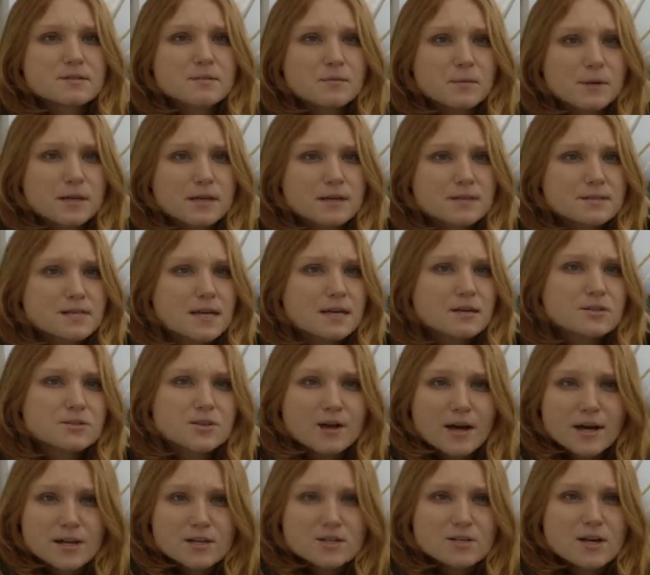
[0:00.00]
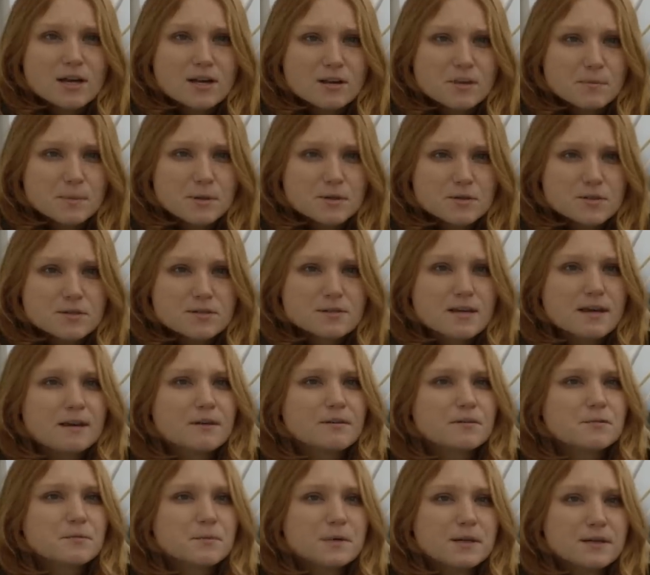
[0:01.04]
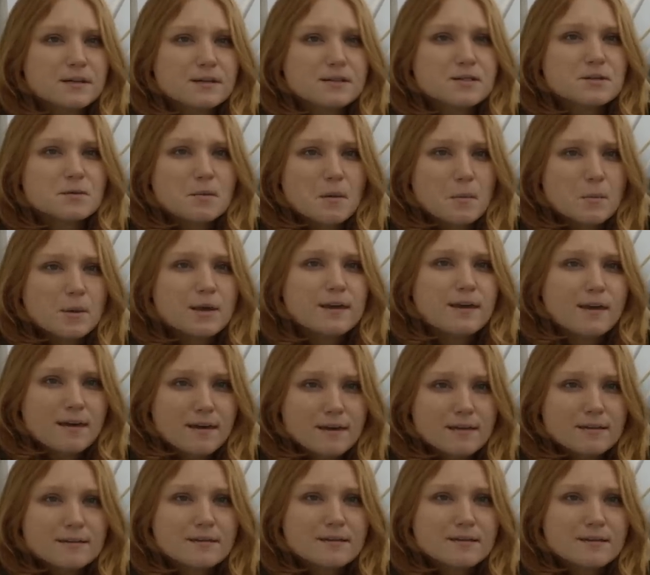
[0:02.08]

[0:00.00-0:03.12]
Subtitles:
We take trash out of the Puget Sound. We do what we can.